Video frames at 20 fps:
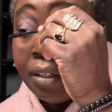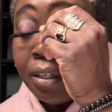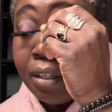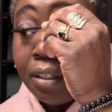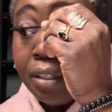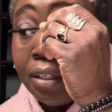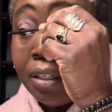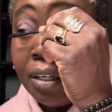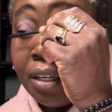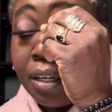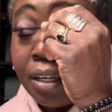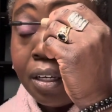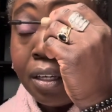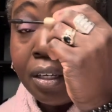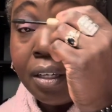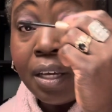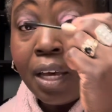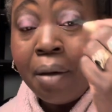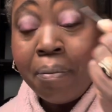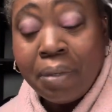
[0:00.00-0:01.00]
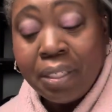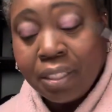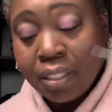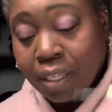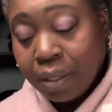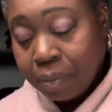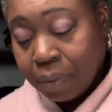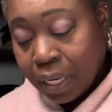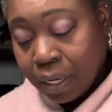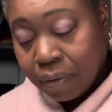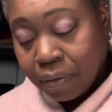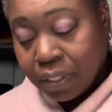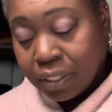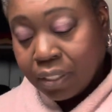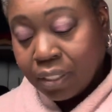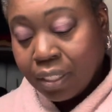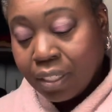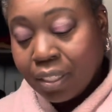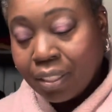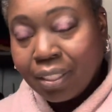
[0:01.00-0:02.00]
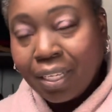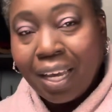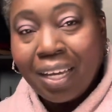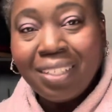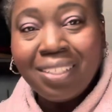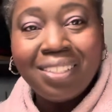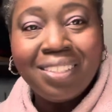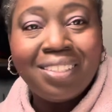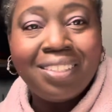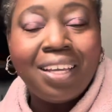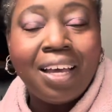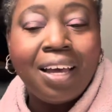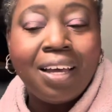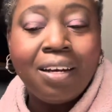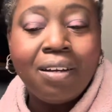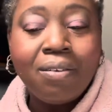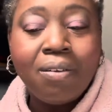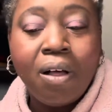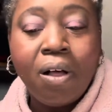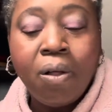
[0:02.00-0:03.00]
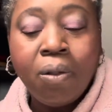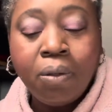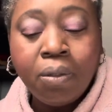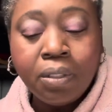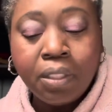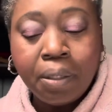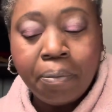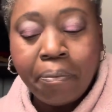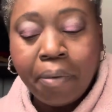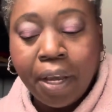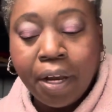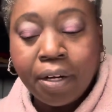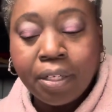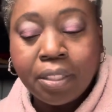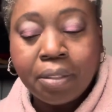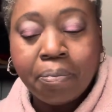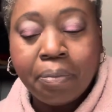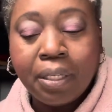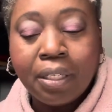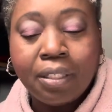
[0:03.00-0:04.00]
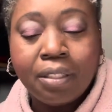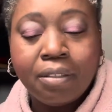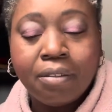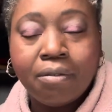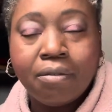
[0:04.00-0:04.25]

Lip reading: No, I'm gonna skip that question because I don't hold embarrassment